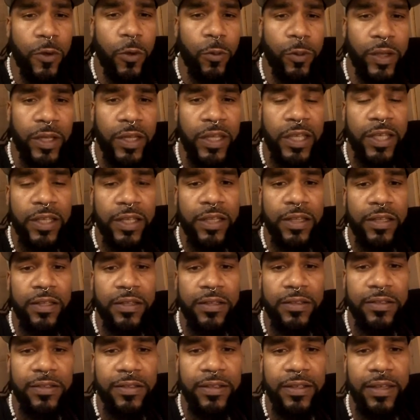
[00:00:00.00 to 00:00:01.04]
going
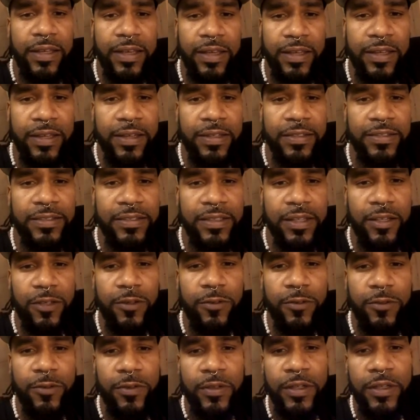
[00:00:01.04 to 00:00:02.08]
into their inner
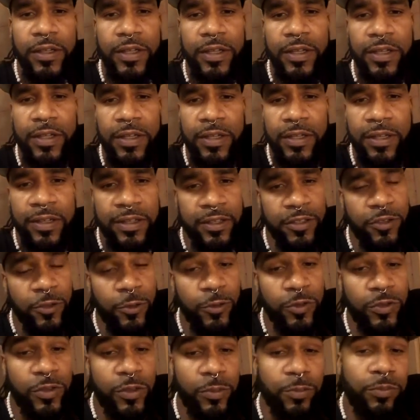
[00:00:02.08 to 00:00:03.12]
self. They
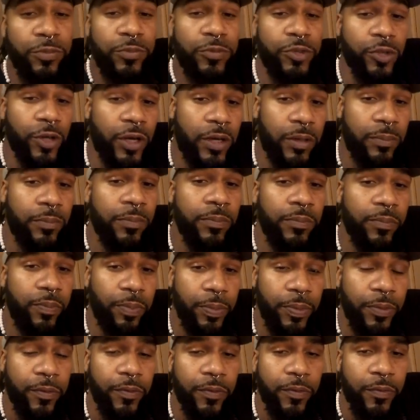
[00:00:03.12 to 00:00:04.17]
used the drum,
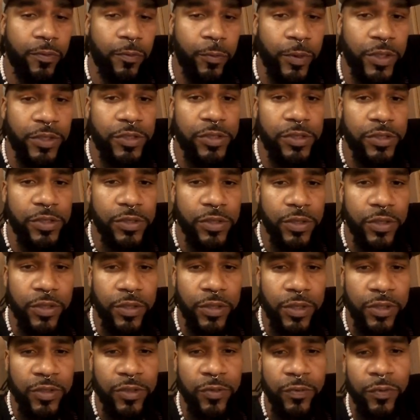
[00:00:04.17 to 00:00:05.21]
which
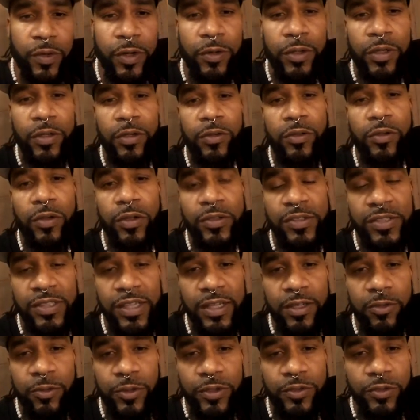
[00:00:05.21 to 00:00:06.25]
is a very
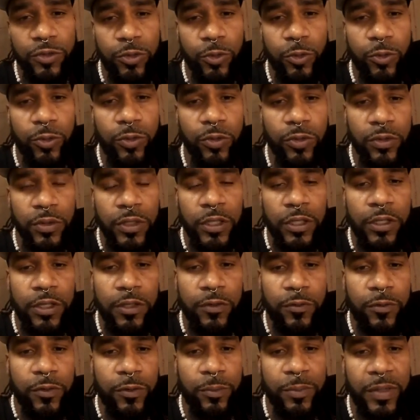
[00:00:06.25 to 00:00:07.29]
sacred tool
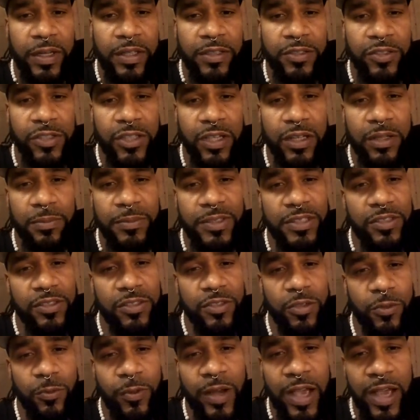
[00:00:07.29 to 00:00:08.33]
for many shamans,
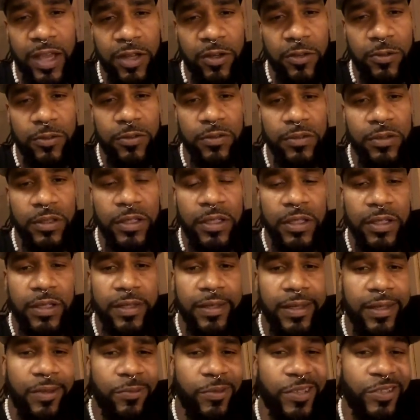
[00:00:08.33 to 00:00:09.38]
the rattle.
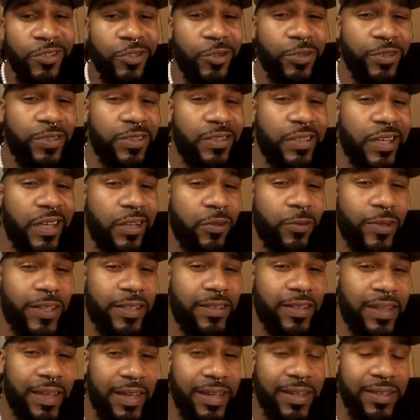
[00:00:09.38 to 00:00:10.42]
They would use sacred
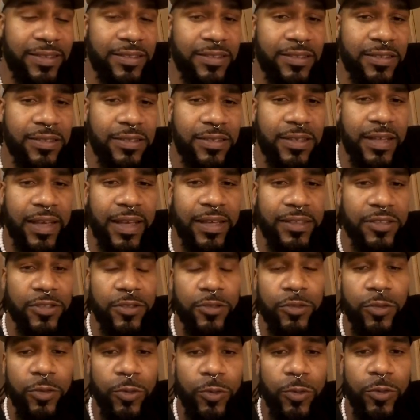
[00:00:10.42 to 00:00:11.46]
dance as a
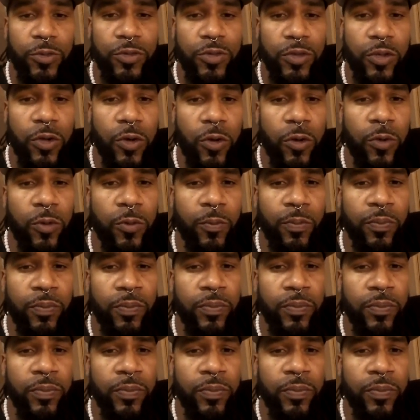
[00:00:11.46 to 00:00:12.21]
tool to go,